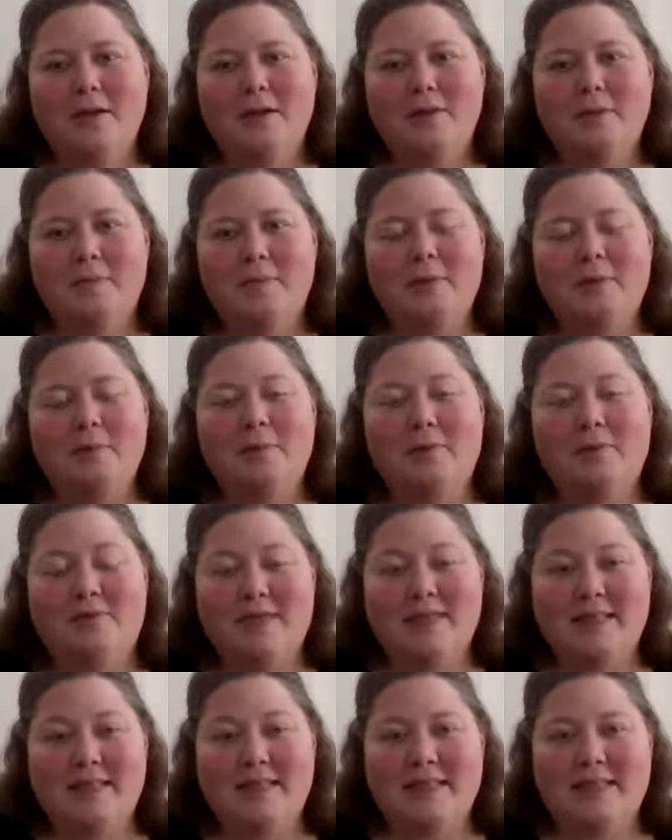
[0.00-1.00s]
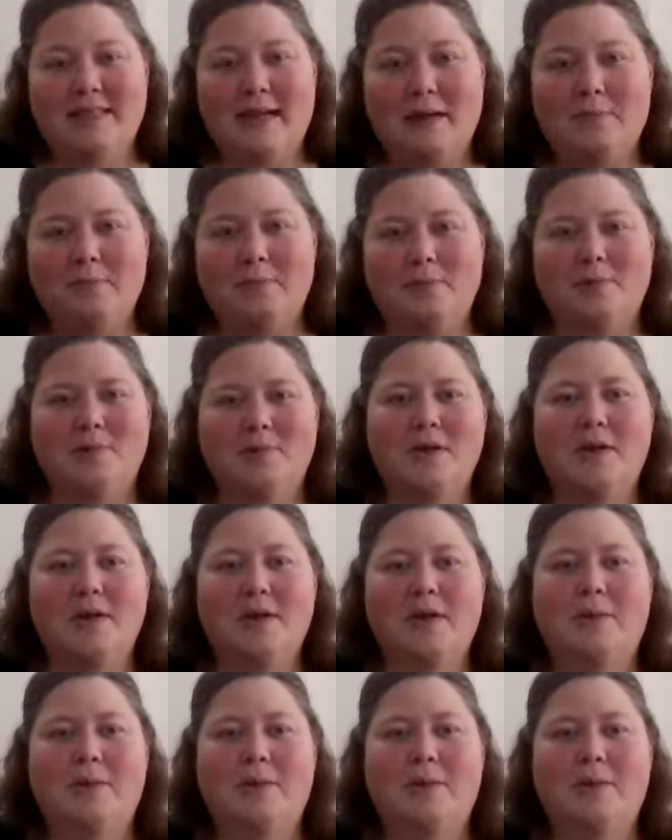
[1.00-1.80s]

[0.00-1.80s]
to be one of his disciples,